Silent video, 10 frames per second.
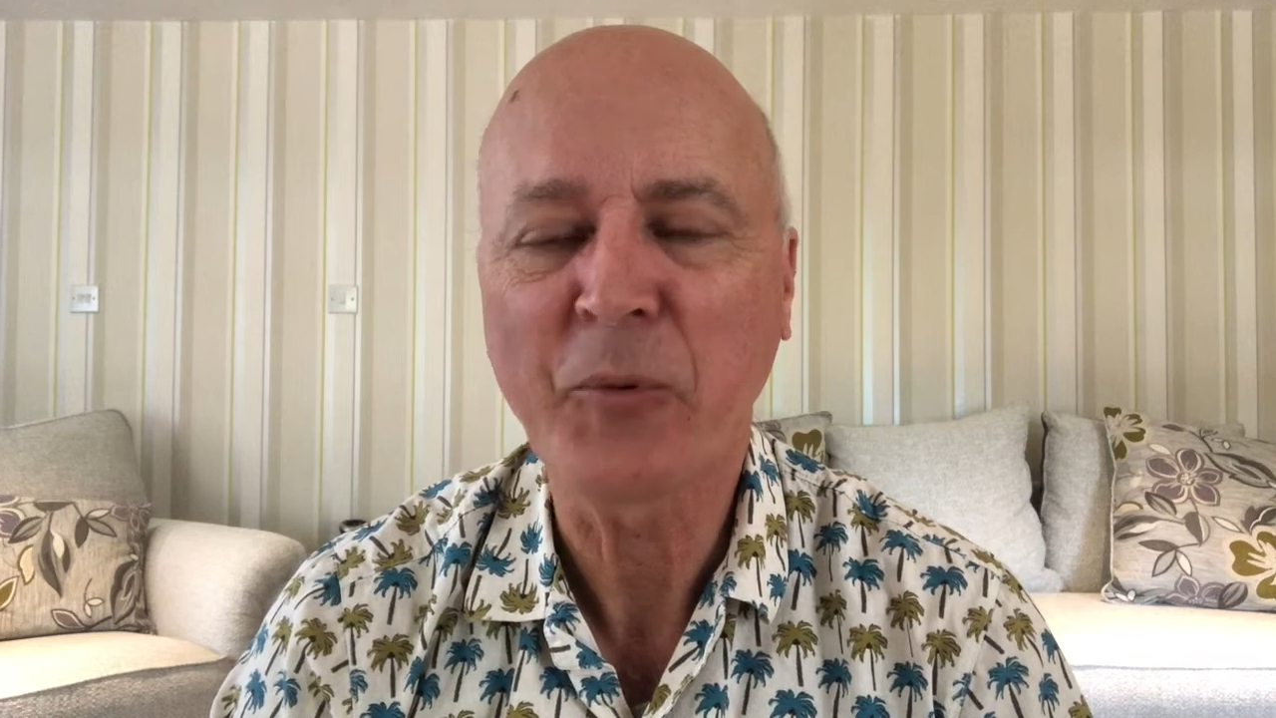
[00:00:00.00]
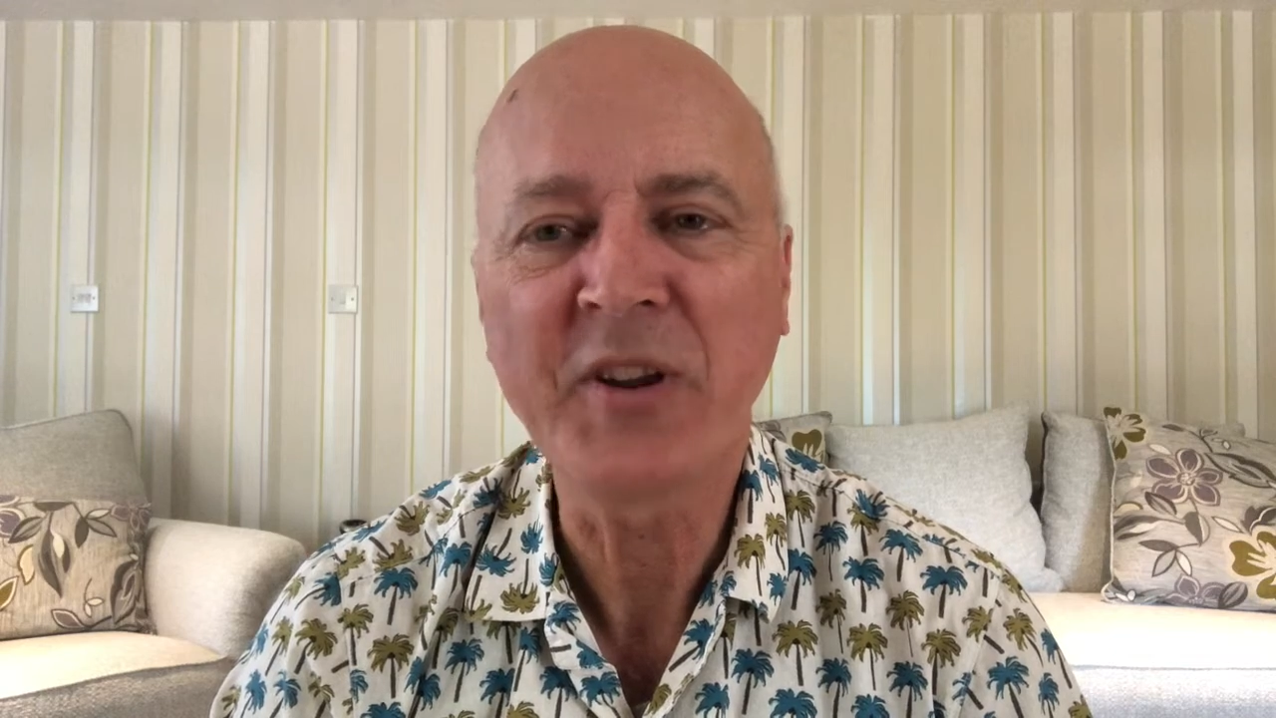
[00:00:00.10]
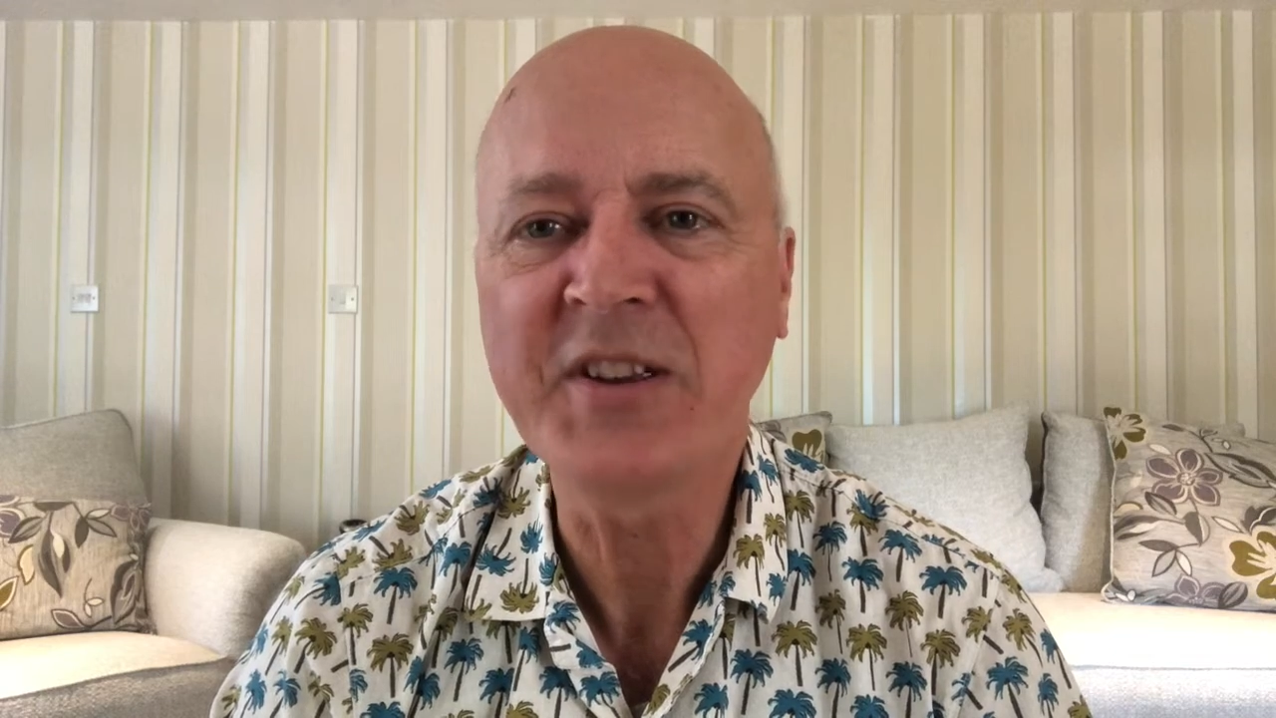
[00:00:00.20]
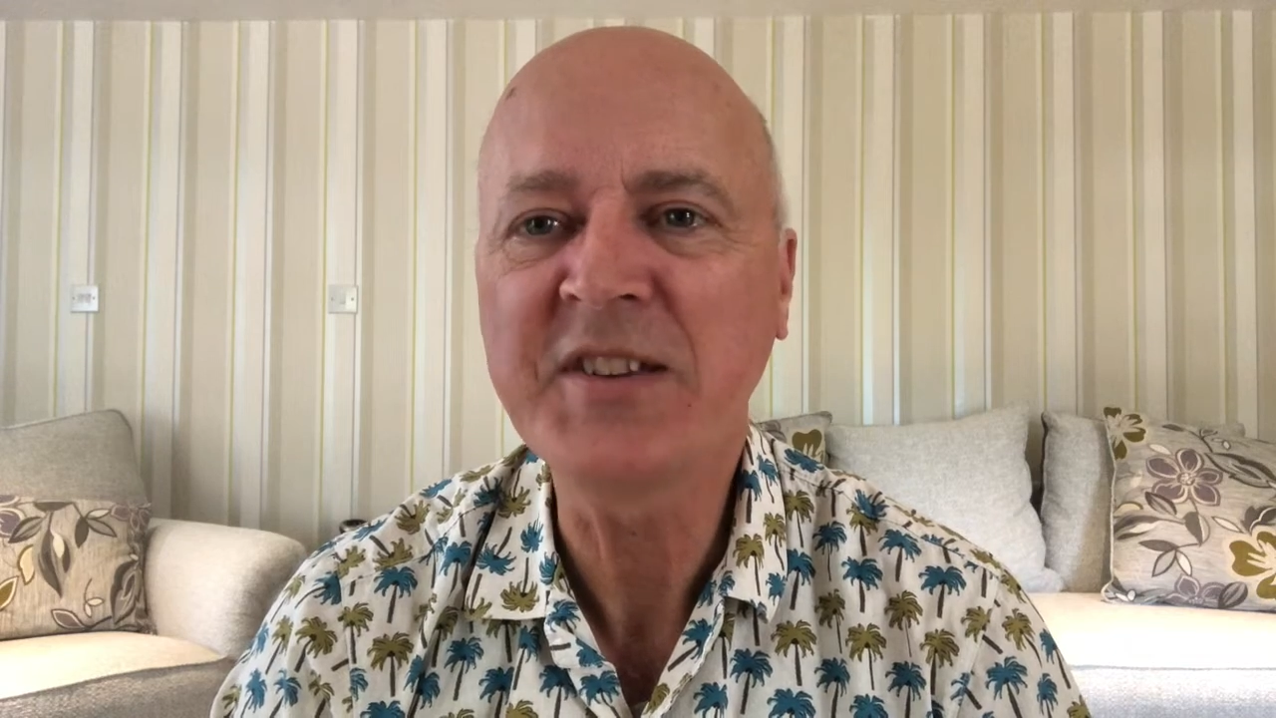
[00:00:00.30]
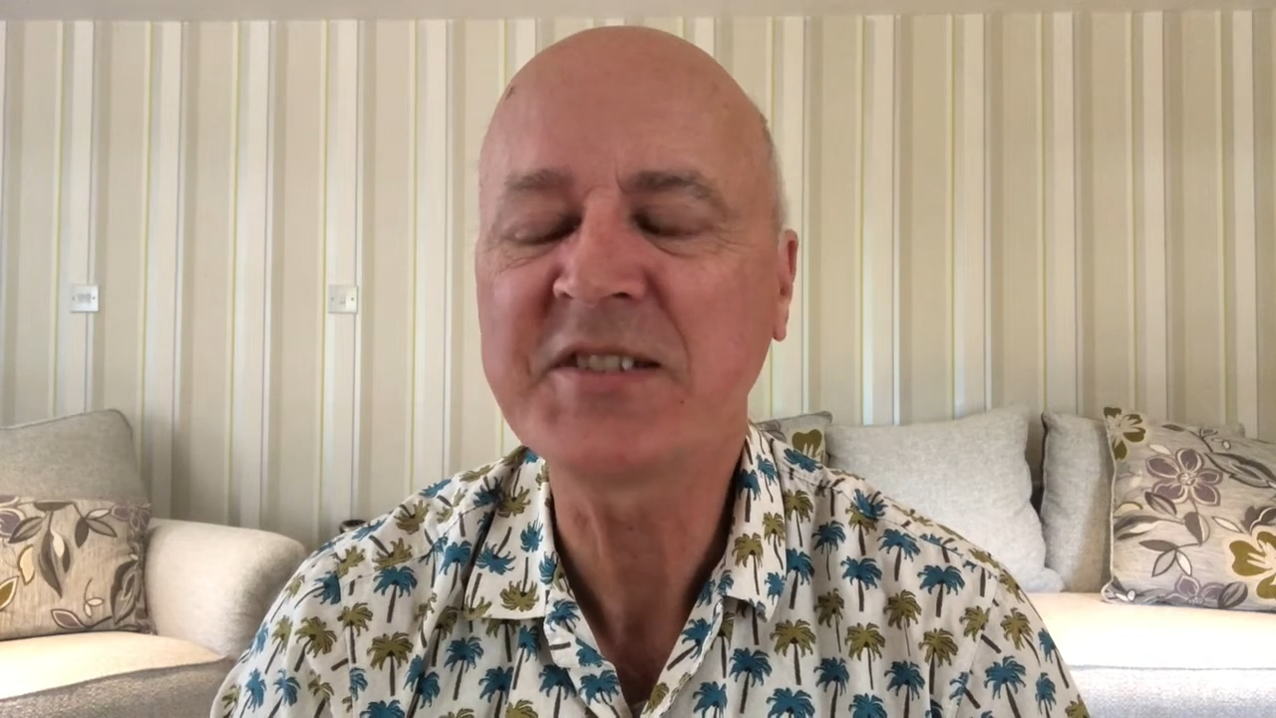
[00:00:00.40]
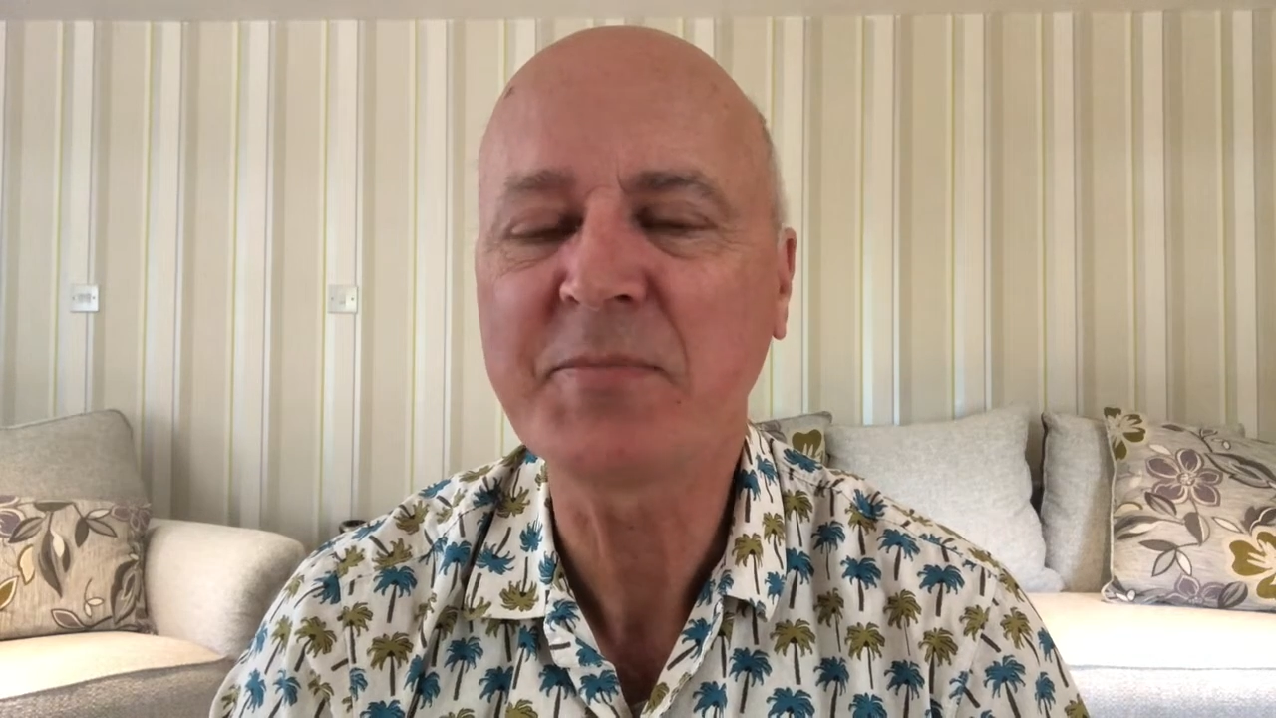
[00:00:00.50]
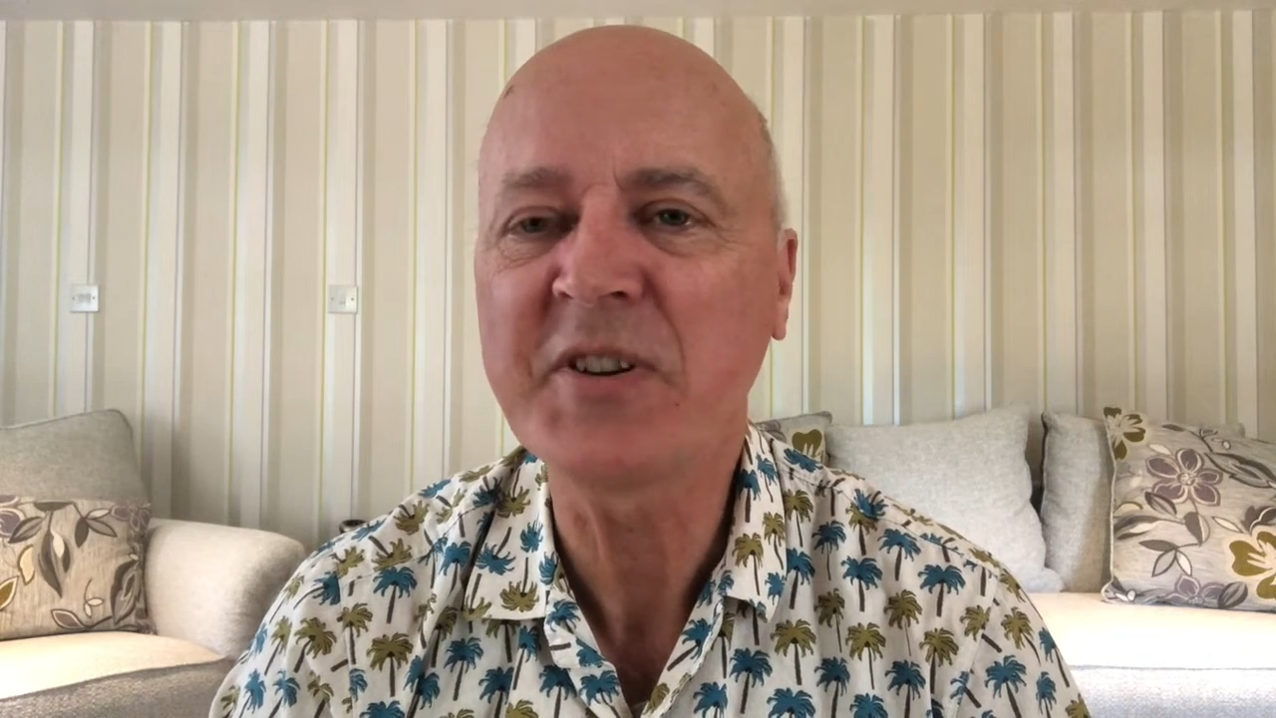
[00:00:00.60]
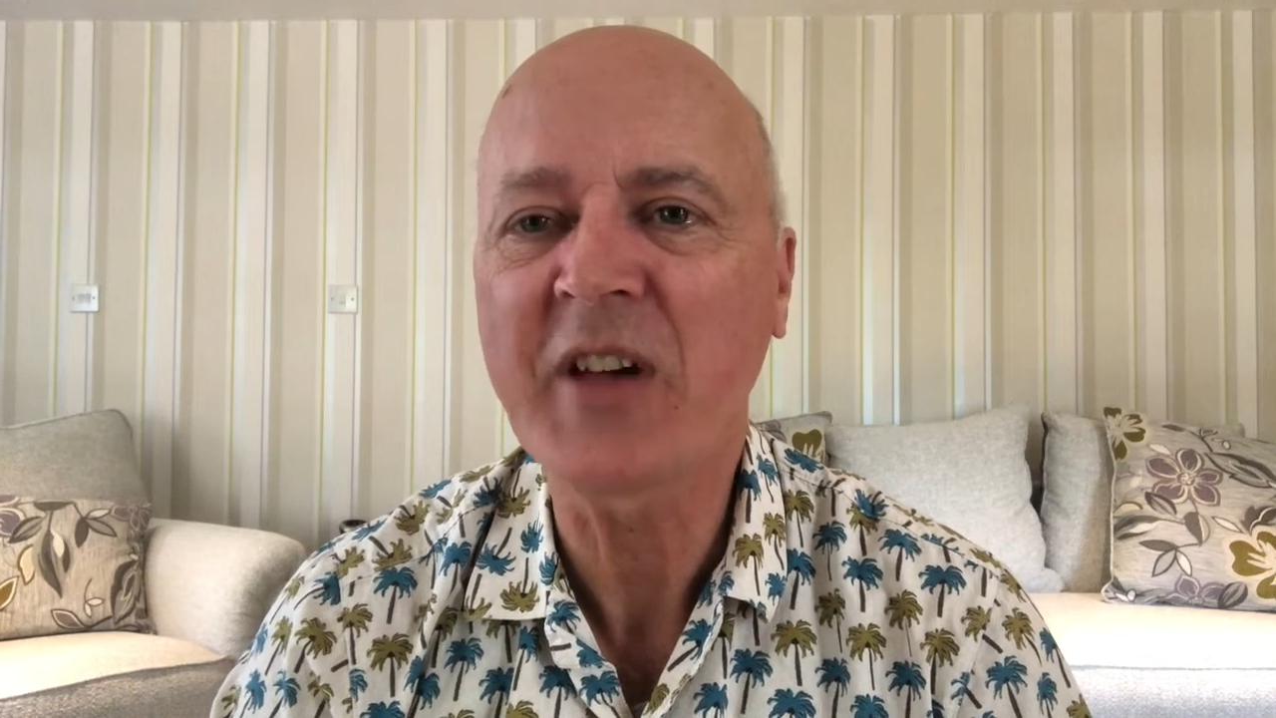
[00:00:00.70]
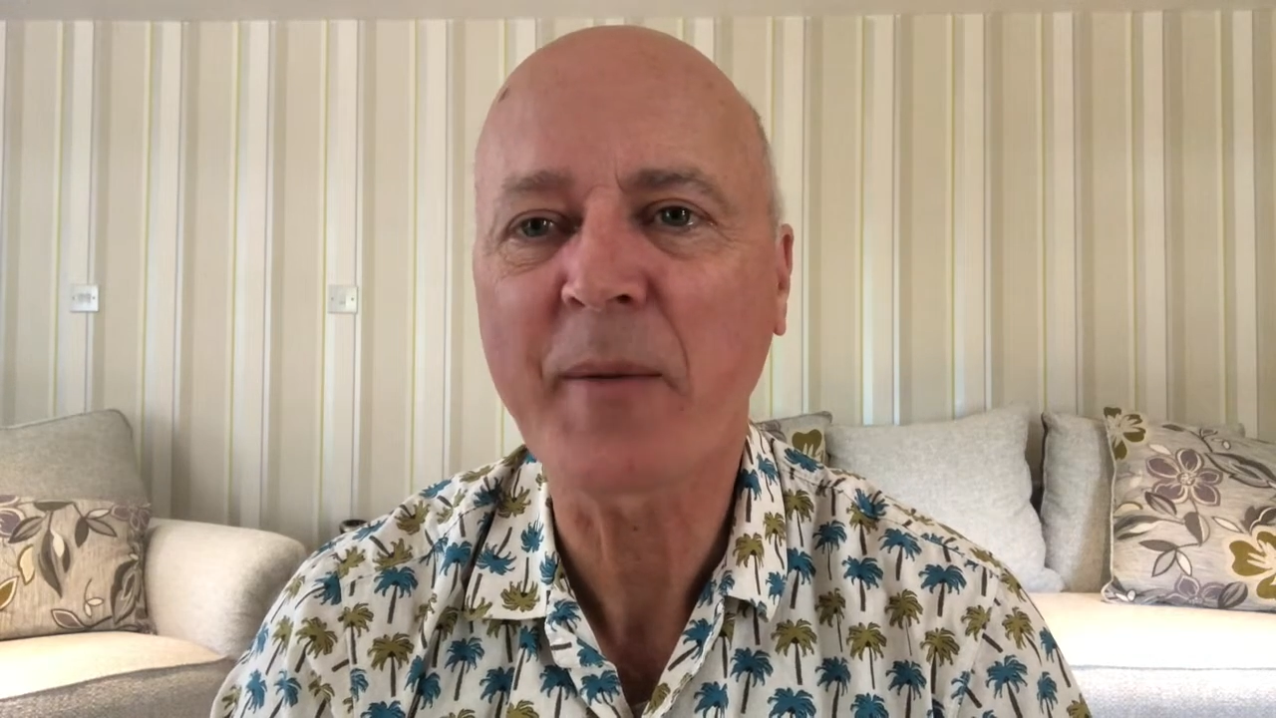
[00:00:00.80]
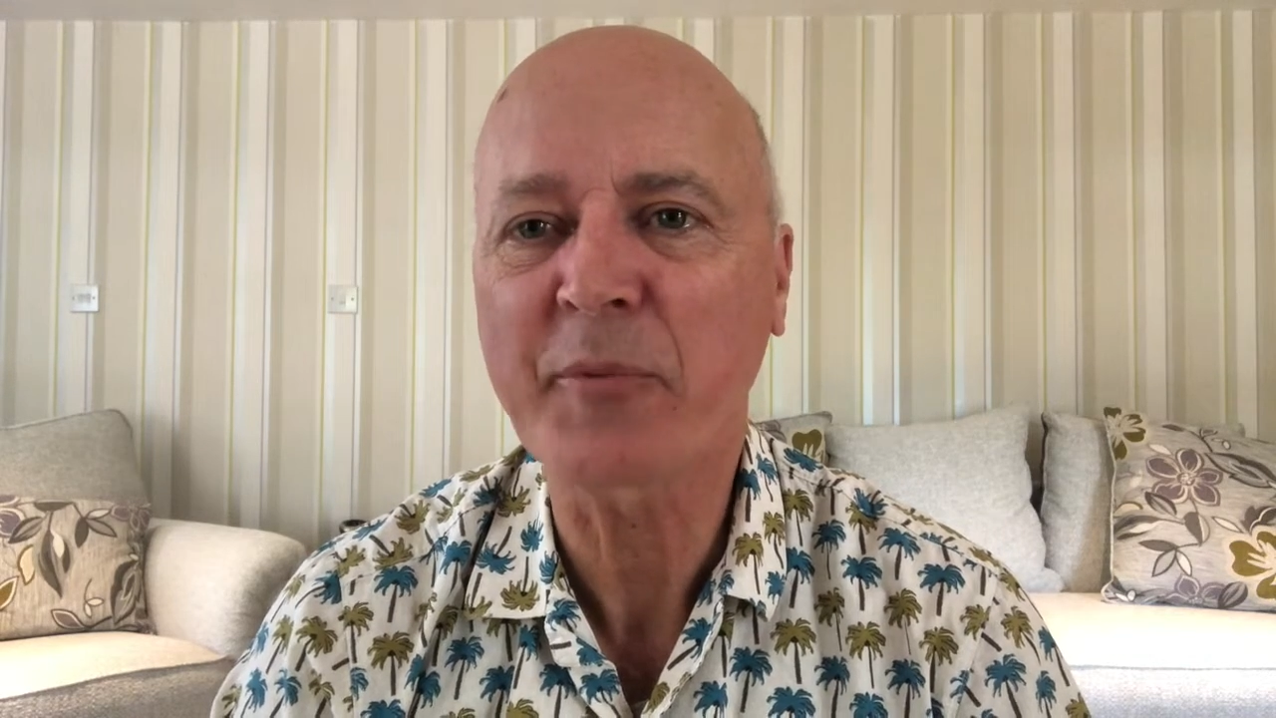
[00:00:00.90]
We need to
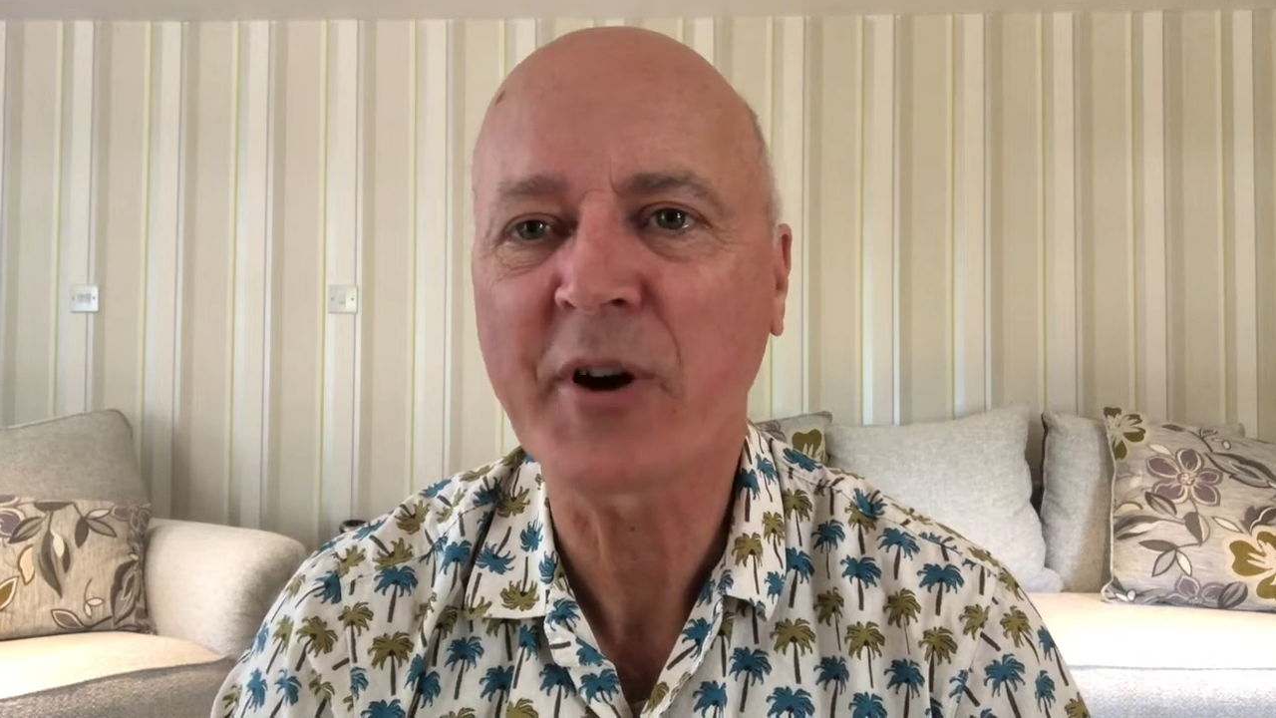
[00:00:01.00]
be that